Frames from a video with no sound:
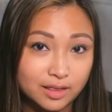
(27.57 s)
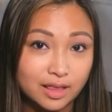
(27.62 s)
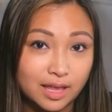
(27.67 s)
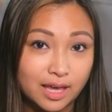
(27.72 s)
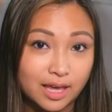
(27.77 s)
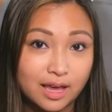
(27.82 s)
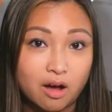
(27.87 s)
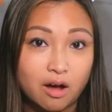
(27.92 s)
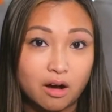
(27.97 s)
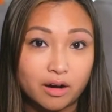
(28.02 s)

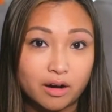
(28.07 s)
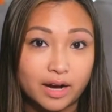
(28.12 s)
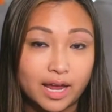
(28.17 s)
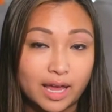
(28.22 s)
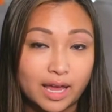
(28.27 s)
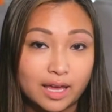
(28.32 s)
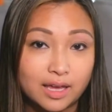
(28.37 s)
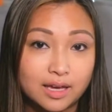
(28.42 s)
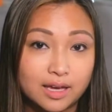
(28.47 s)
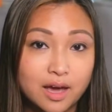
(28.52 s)
they are
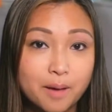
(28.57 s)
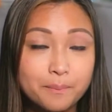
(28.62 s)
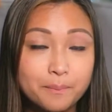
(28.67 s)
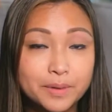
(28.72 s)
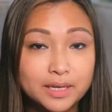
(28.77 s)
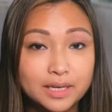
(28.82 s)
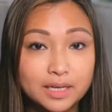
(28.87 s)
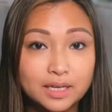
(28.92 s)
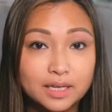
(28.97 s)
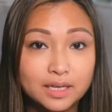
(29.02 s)
a
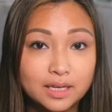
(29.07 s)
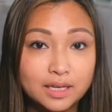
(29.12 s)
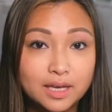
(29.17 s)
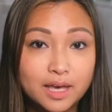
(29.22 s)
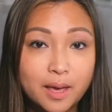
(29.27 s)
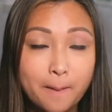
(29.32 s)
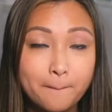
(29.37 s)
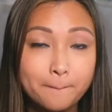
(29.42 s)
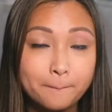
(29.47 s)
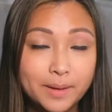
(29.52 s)

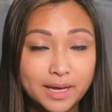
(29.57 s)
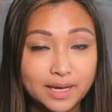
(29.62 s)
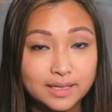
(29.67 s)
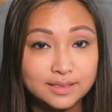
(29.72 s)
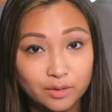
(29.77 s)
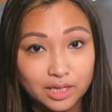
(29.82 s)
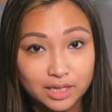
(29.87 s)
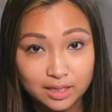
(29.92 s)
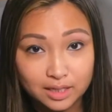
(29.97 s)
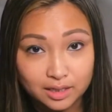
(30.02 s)
company
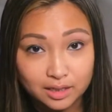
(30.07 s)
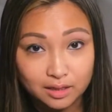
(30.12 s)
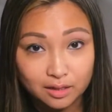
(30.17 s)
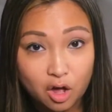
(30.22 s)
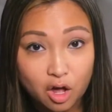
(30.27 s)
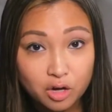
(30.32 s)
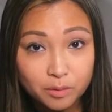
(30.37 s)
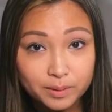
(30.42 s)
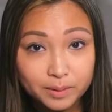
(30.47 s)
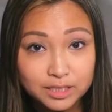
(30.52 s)
based in
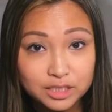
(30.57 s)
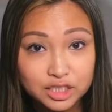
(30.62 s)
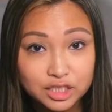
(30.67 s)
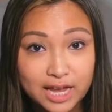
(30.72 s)
Long Beach,